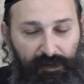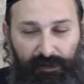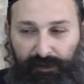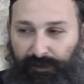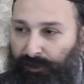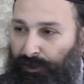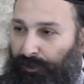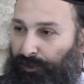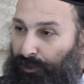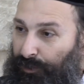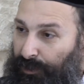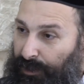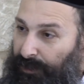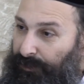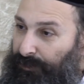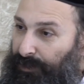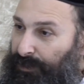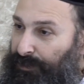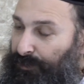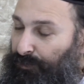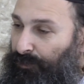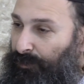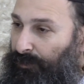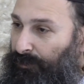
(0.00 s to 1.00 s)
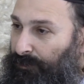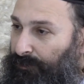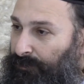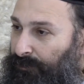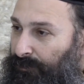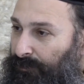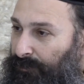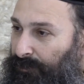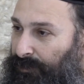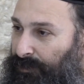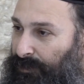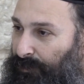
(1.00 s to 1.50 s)
Not only in this world,
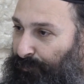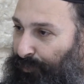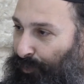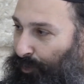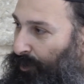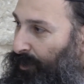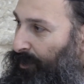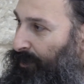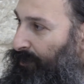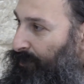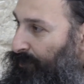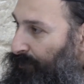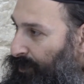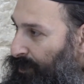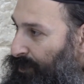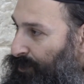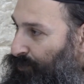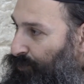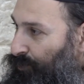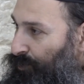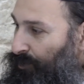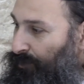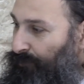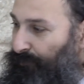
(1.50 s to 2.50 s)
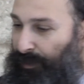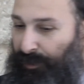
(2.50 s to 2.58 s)
it's important in this world,